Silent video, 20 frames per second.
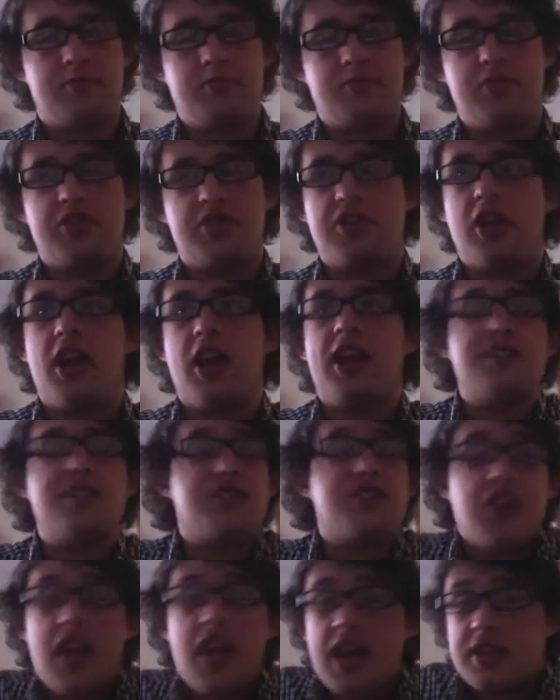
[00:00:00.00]
like it's
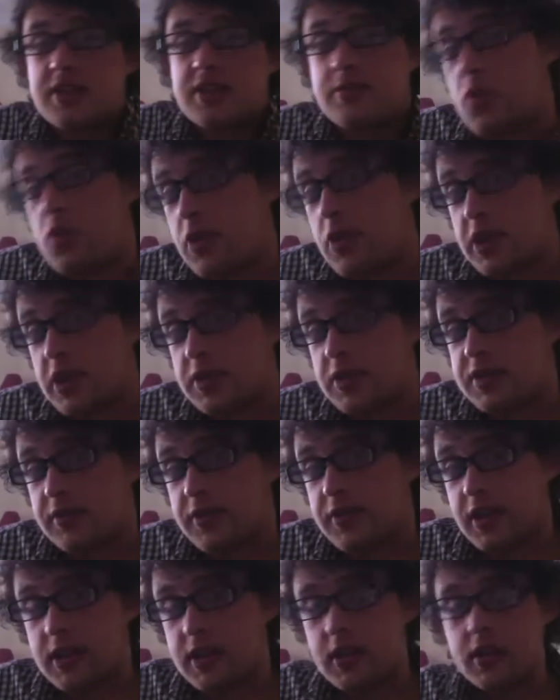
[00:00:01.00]
the next morning or
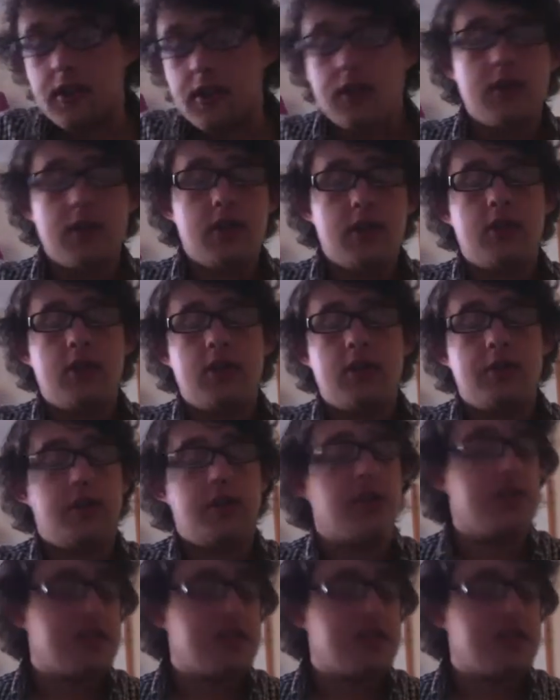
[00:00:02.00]
something, because it